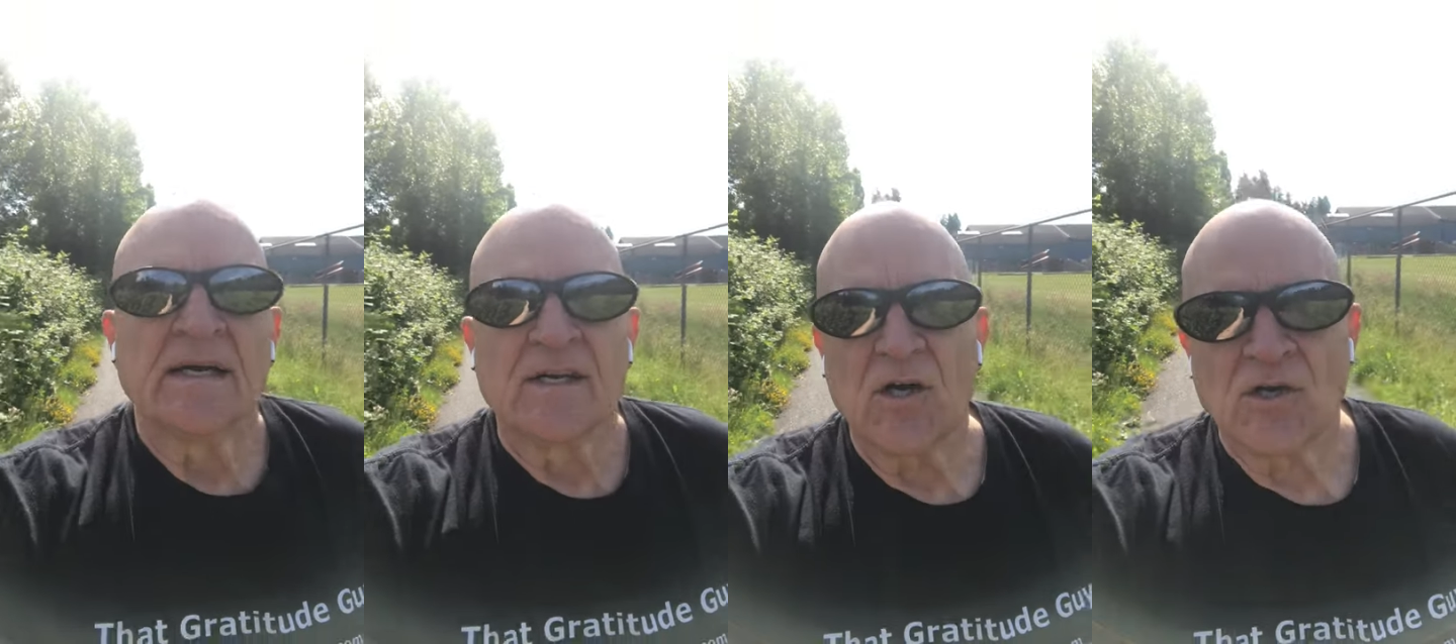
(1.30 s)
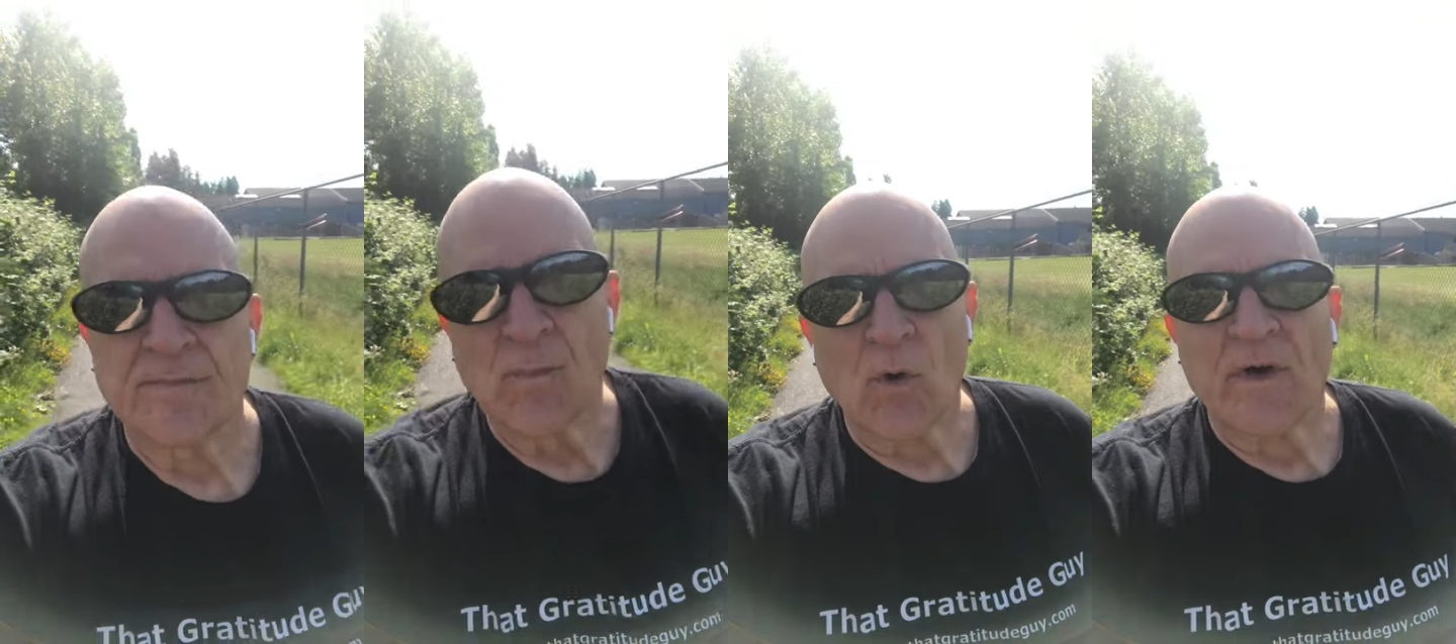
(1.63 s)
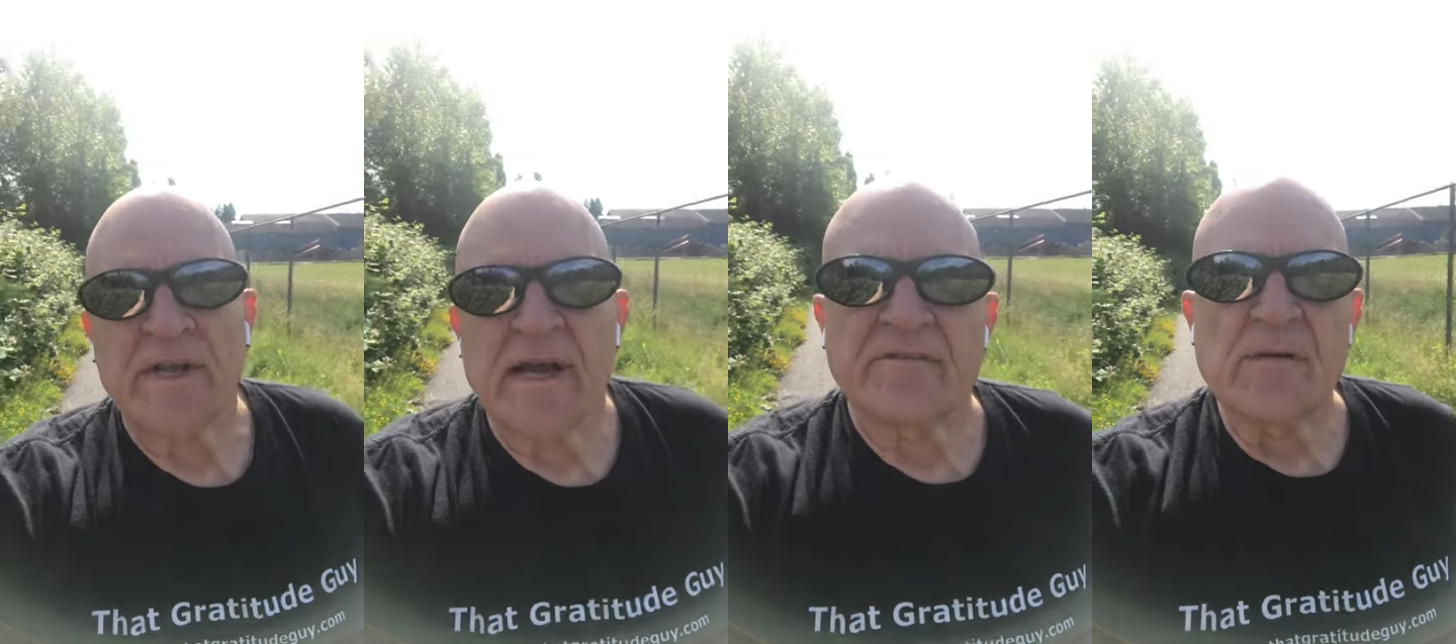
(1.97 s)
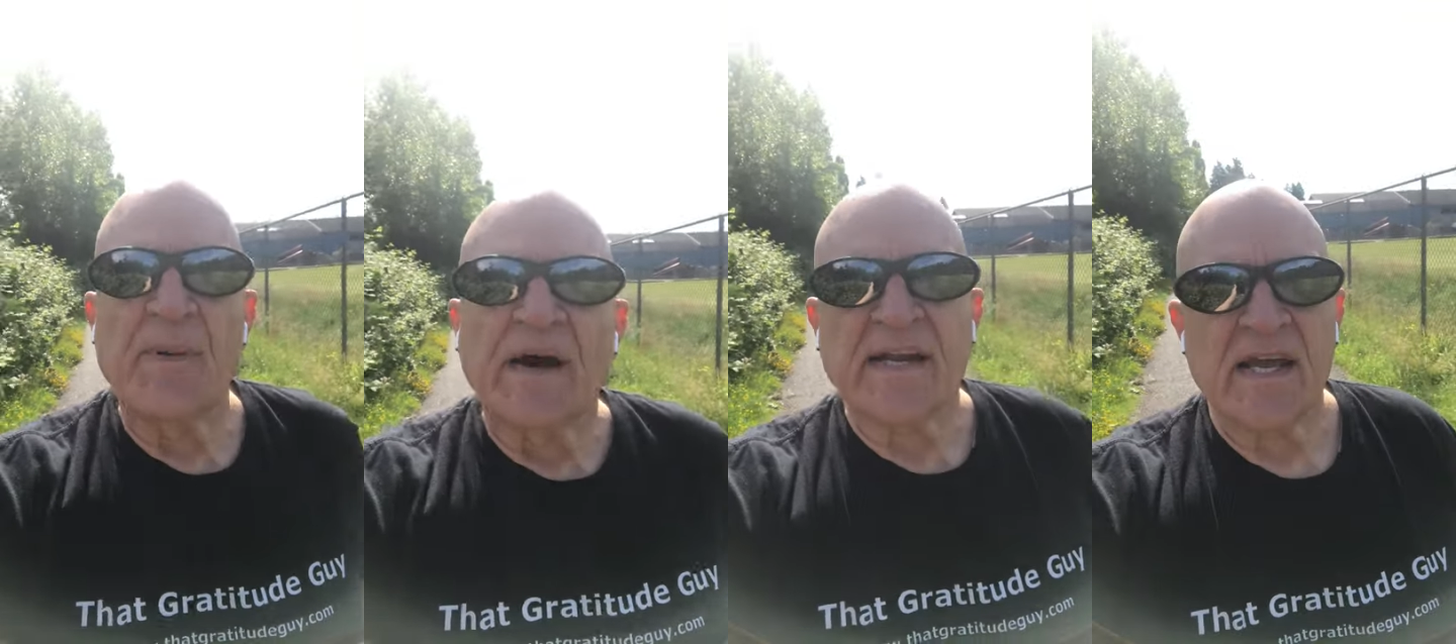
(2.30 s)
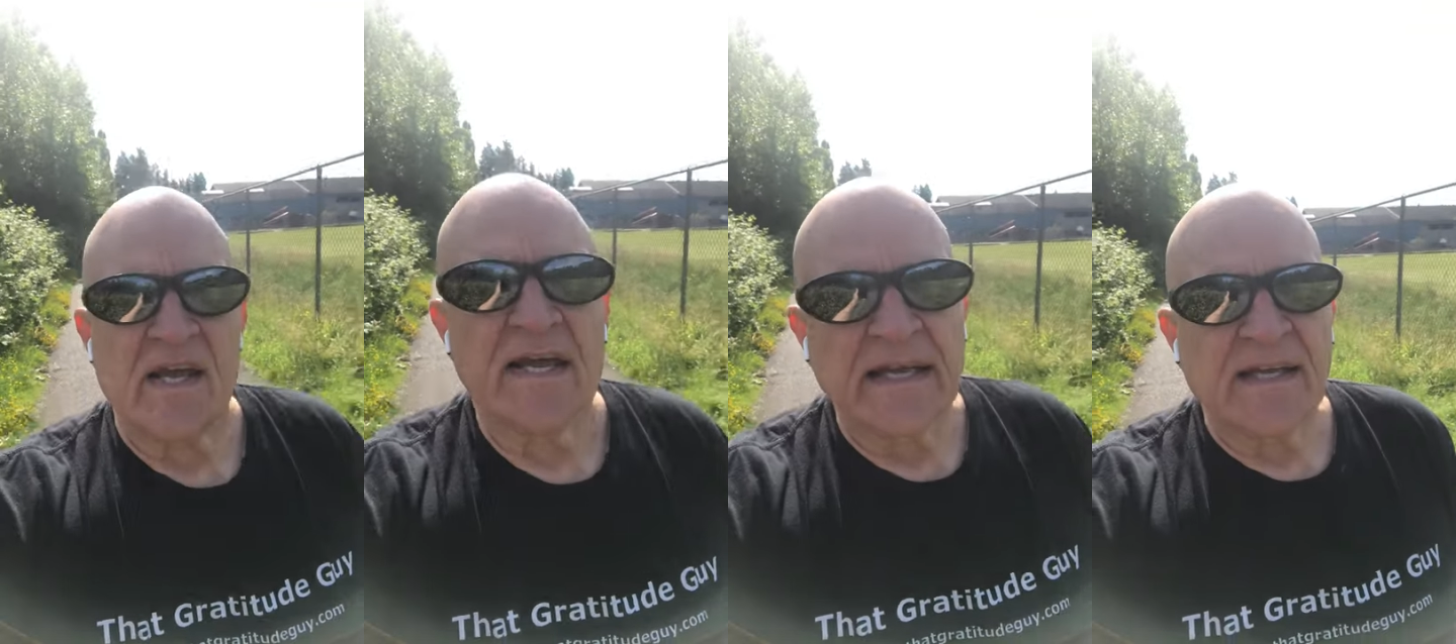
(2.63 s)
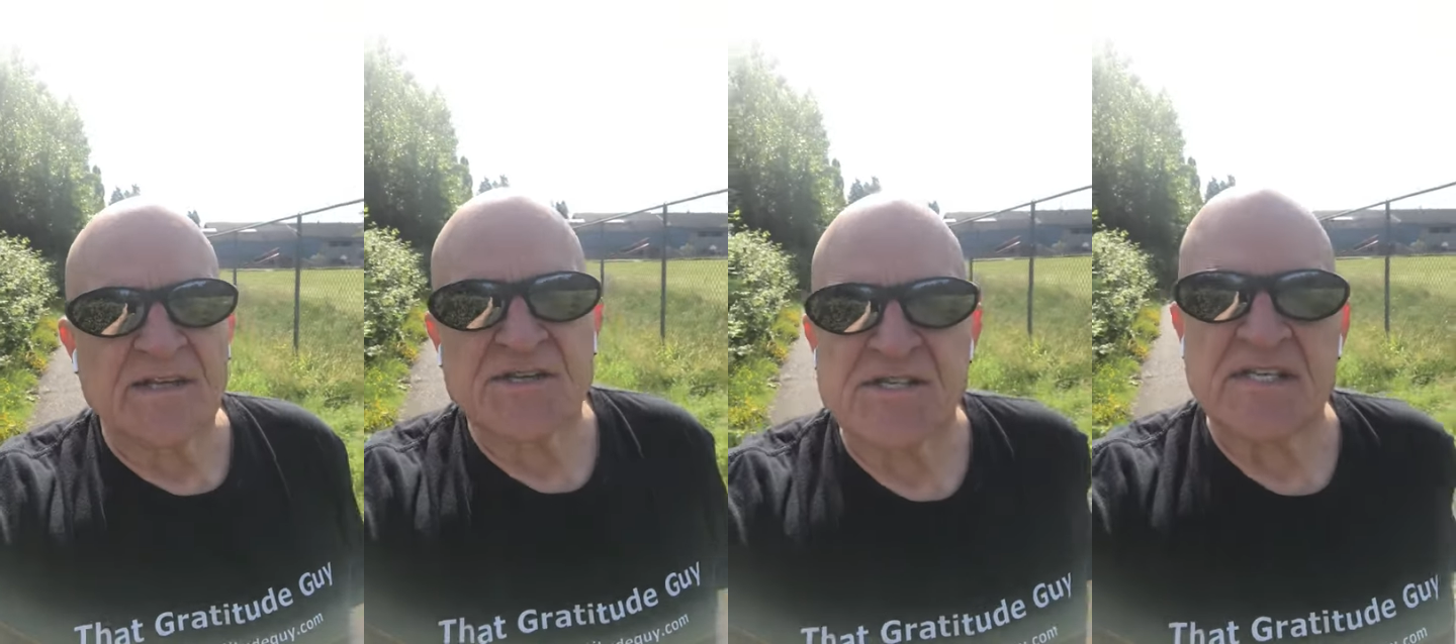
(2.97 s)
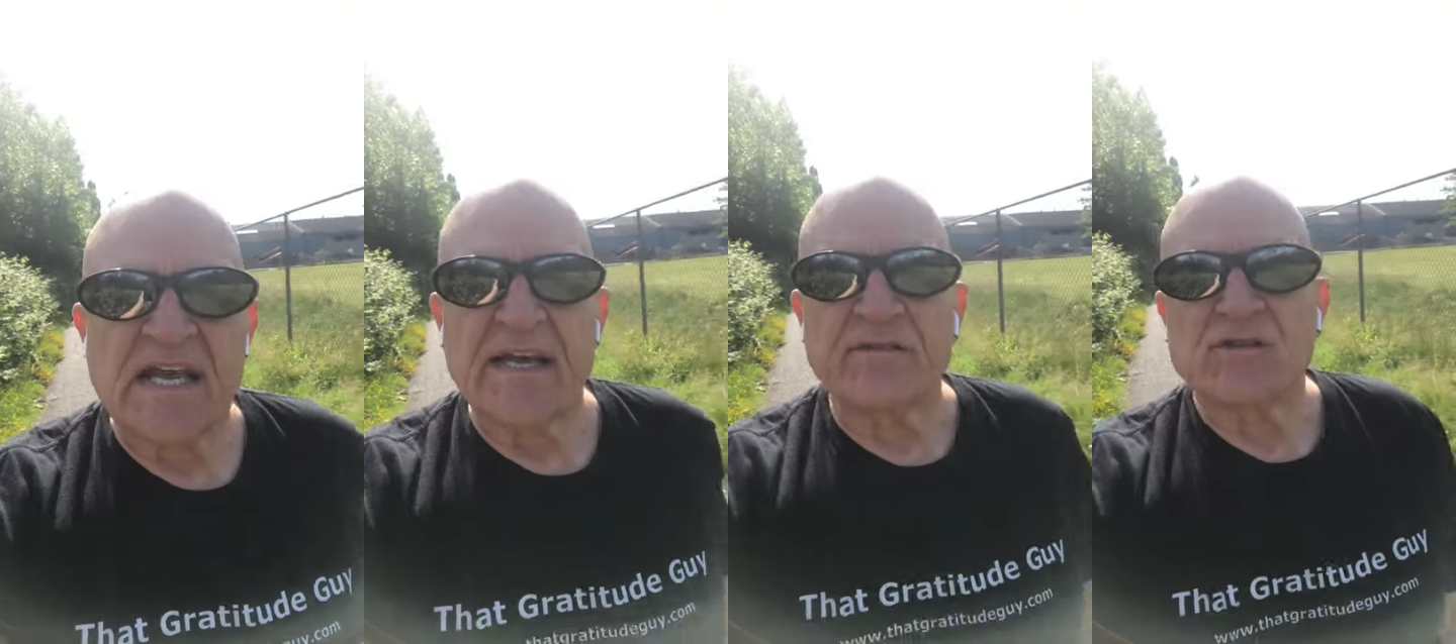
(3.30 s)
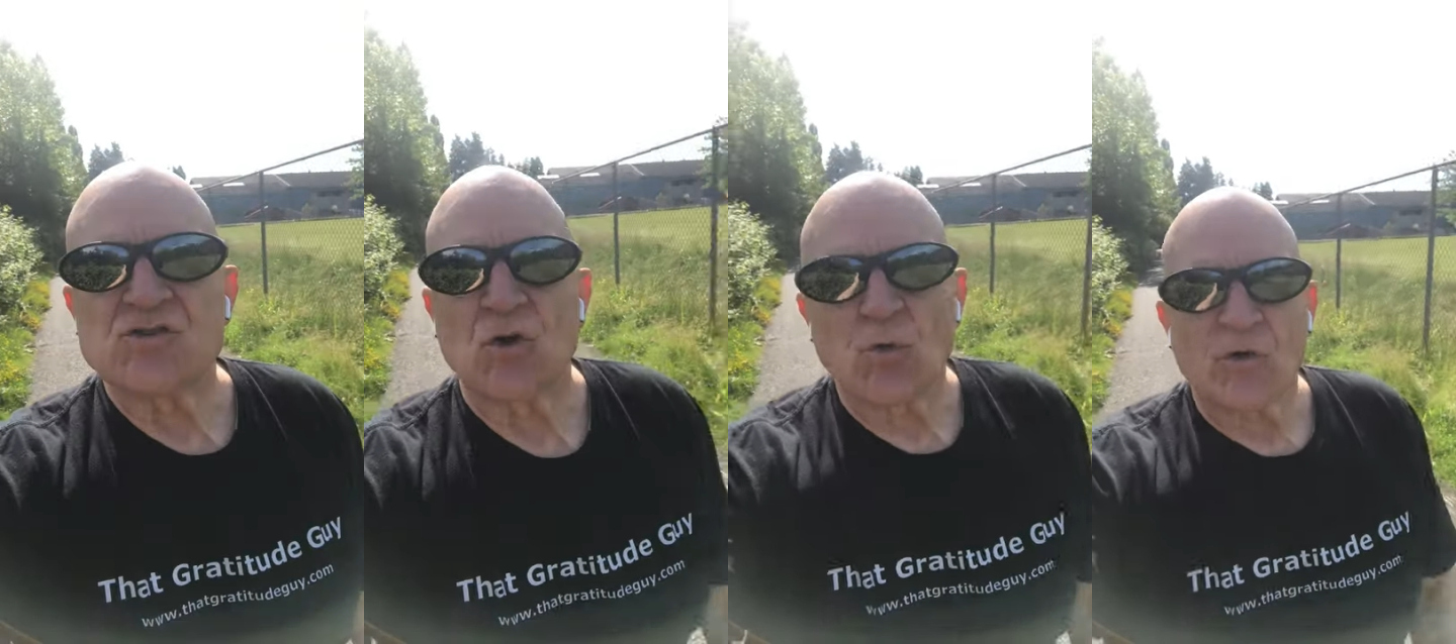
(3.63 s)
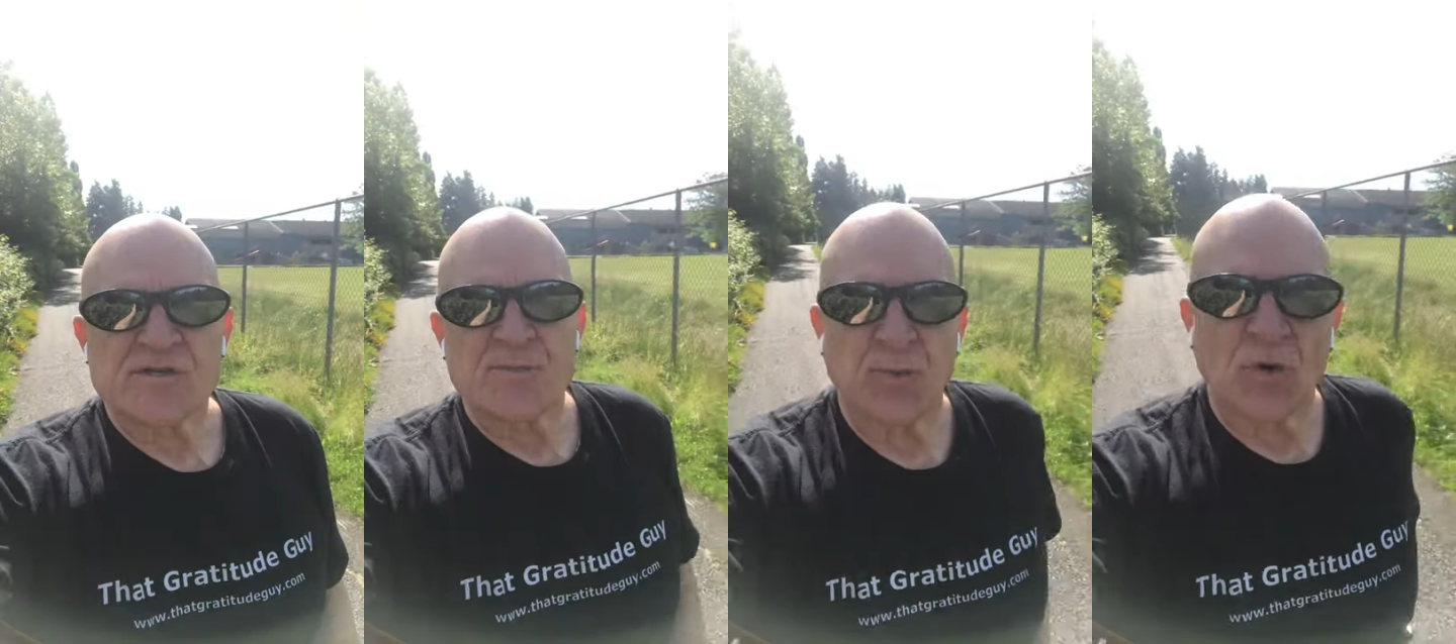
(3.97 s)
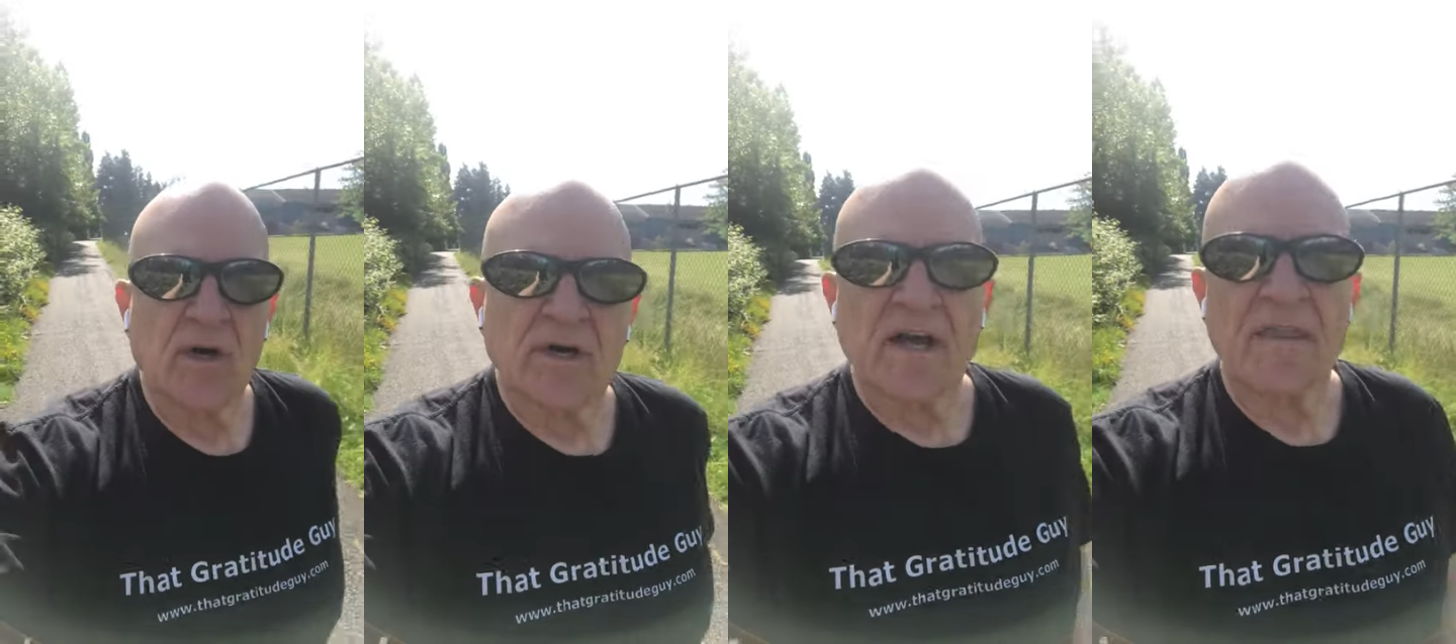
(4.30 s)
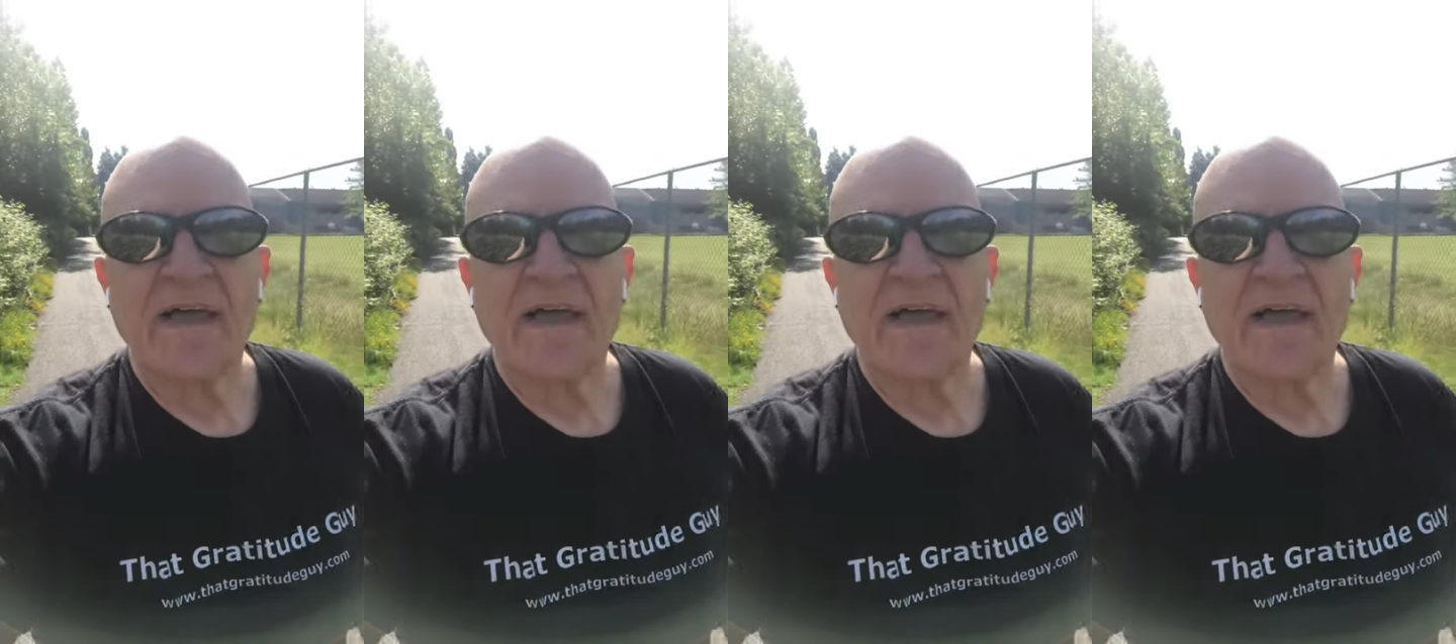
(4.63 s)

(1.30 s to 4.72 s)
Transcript: Good morning, everybody. It's David George Brooke,